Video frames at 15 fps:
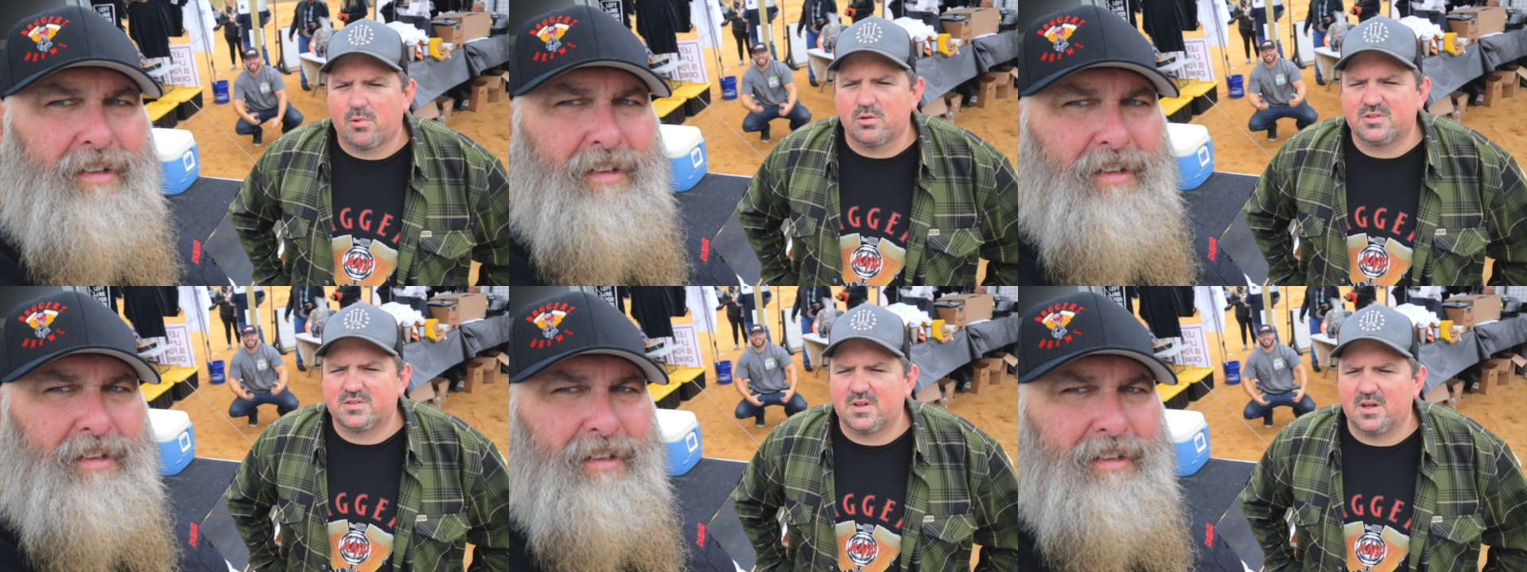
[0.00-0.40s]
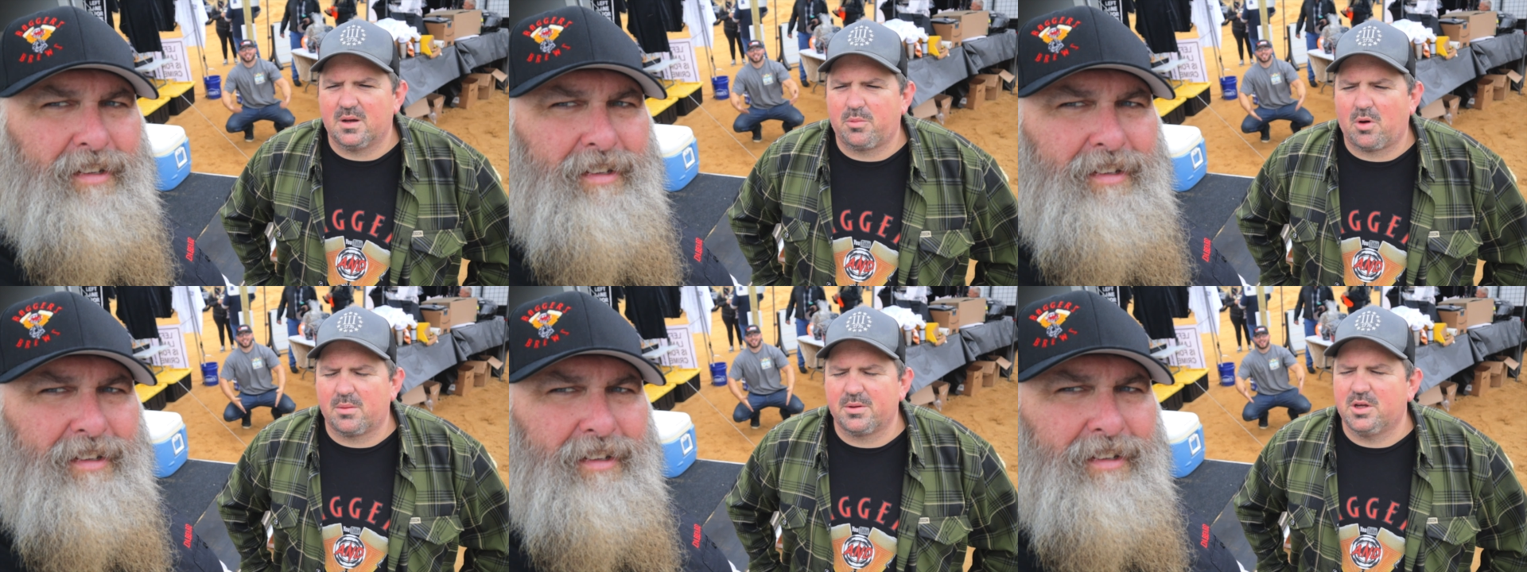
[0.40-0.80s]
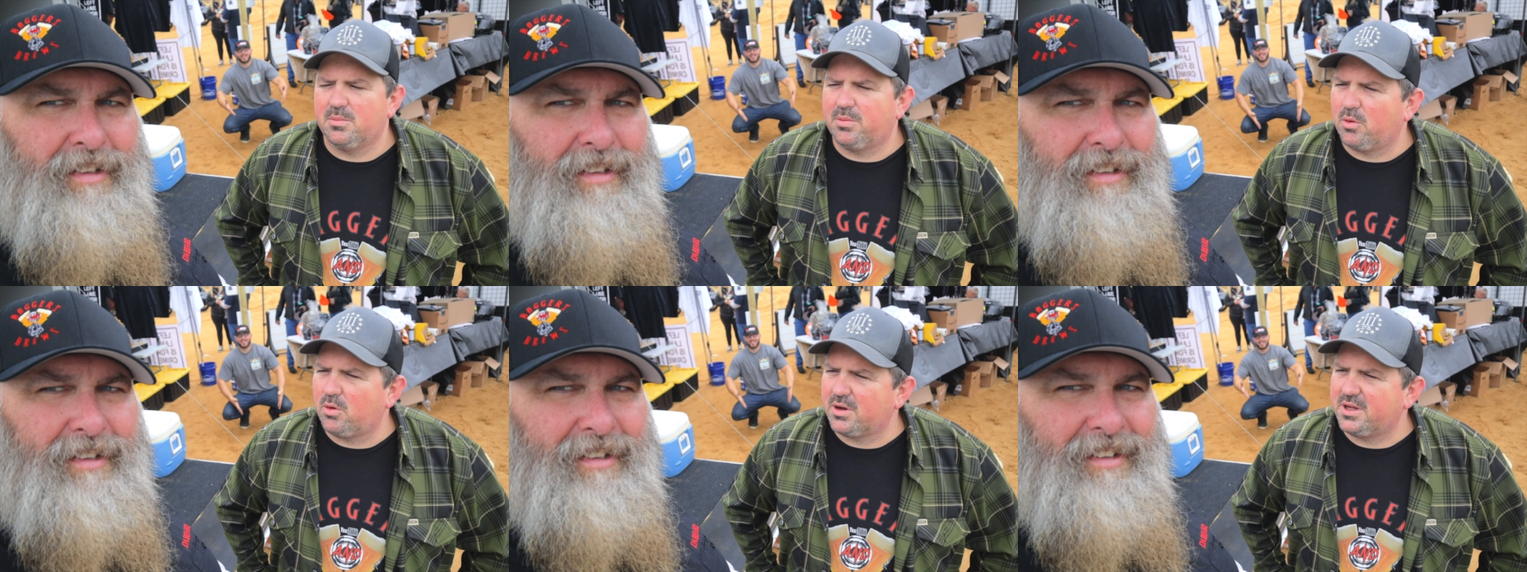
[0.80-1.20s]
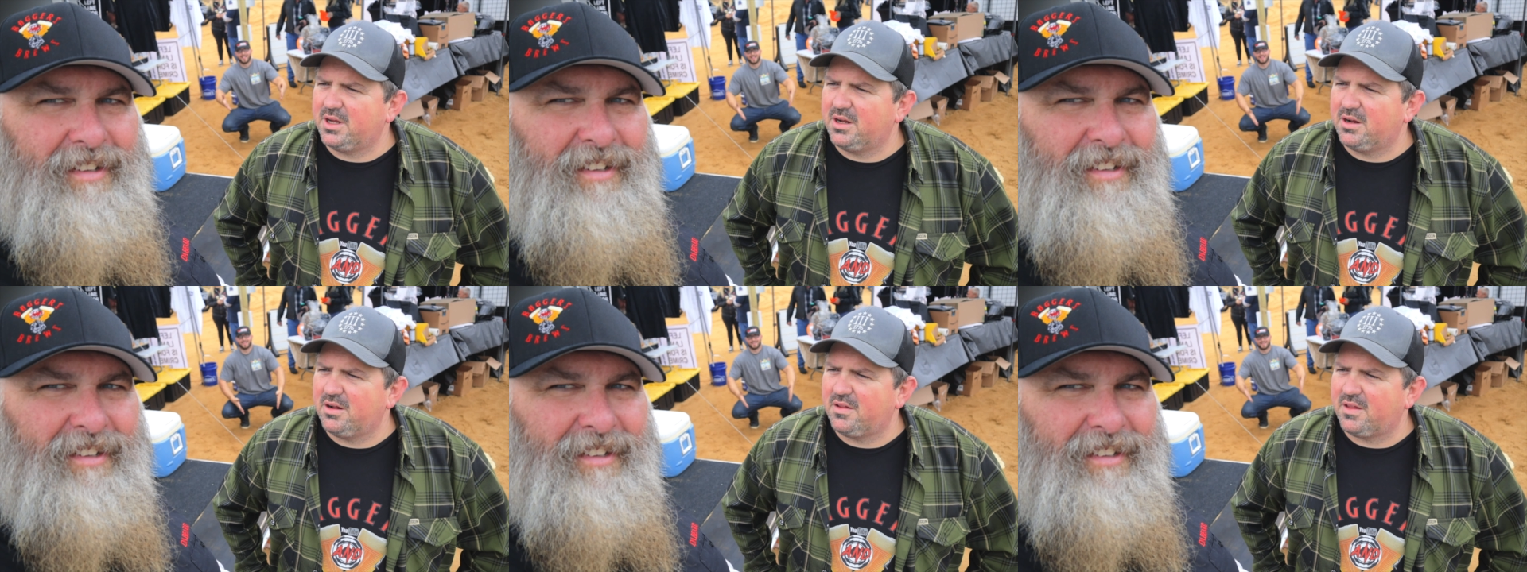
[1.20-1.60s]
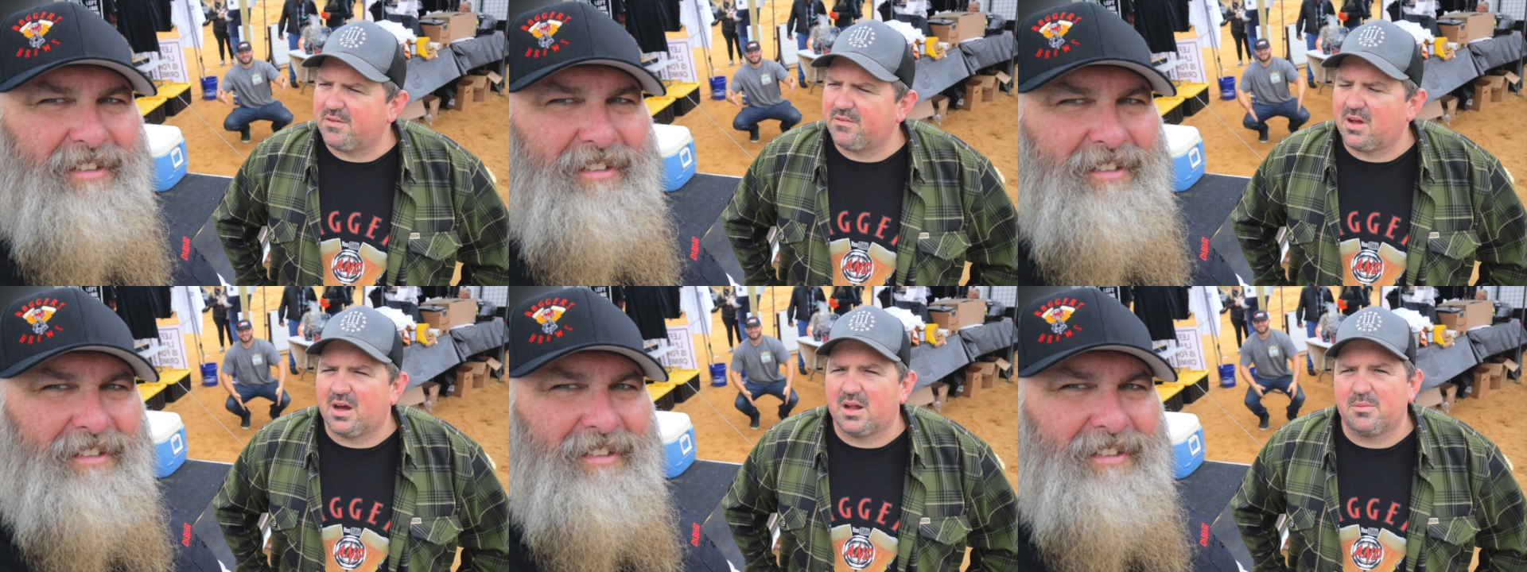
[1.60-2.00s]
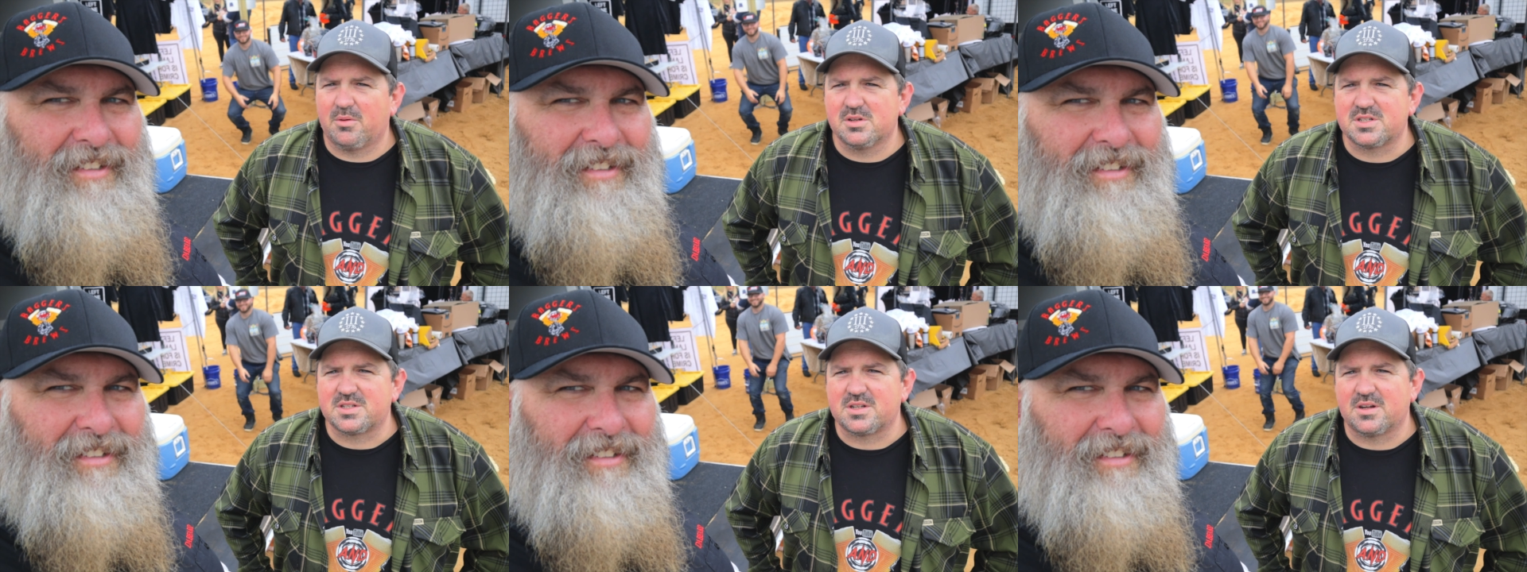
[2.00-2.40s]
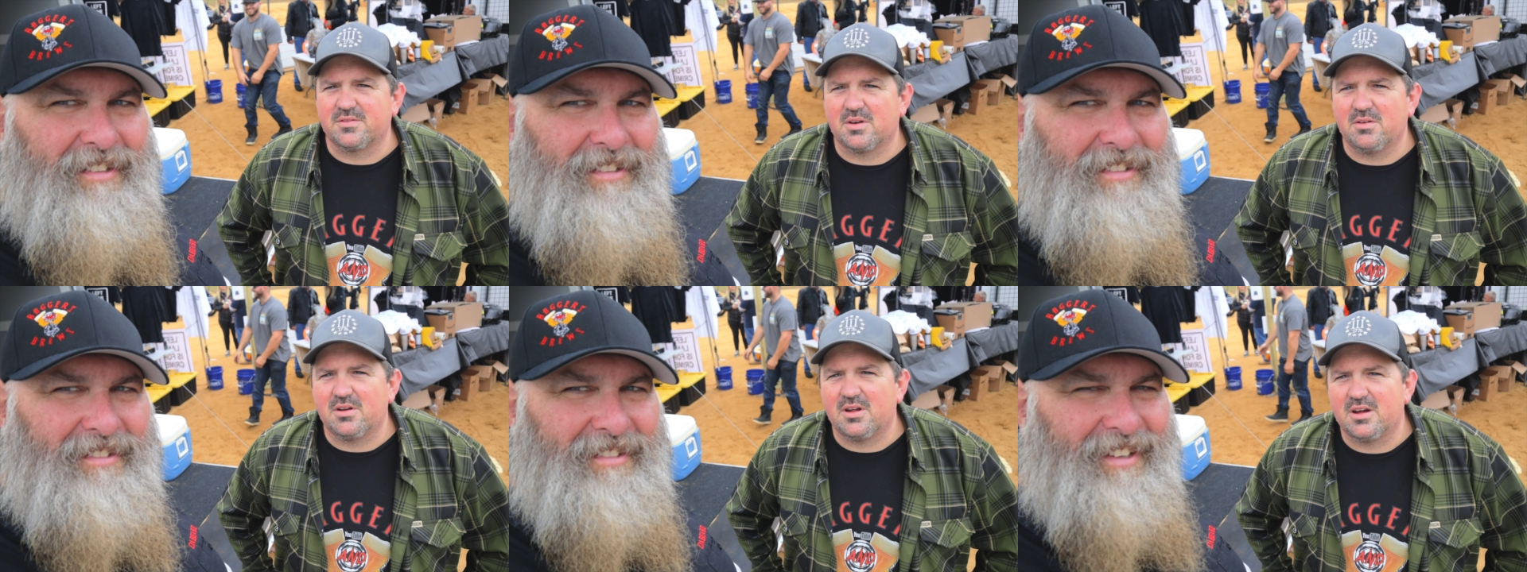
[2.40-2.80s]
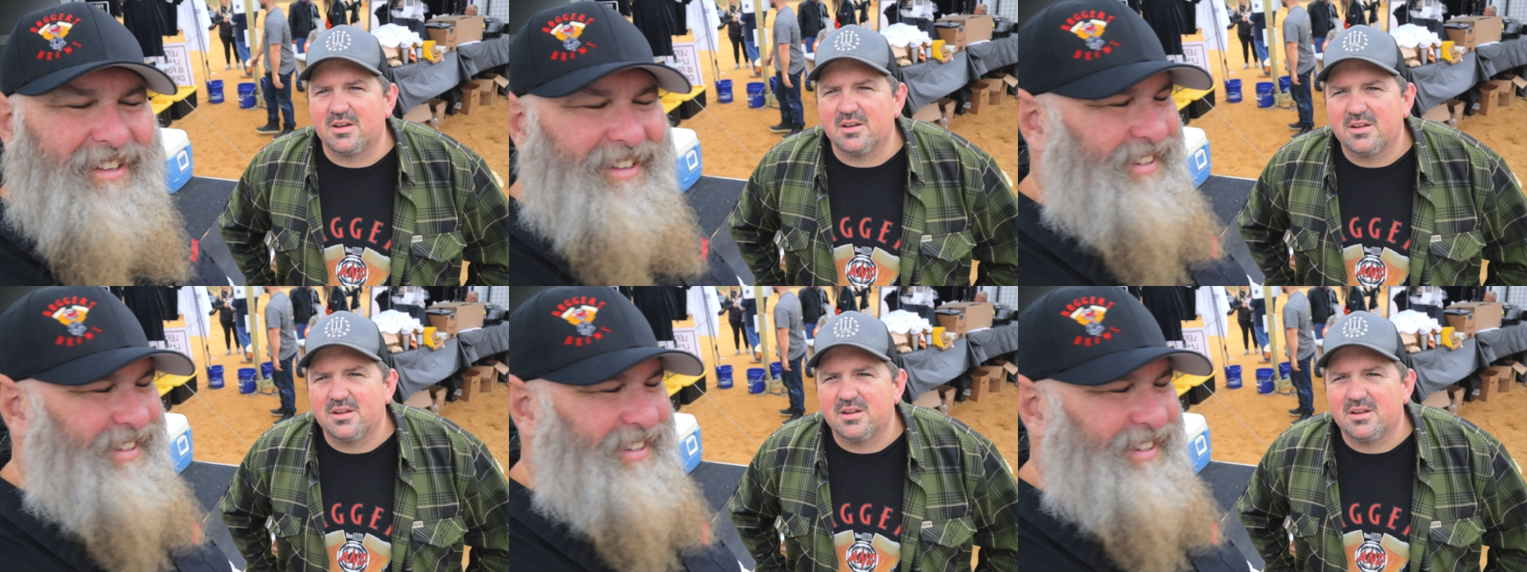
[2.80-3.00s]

Speaker 1: roast uh, barbecue pork here. They've got a bunch of stuff going on.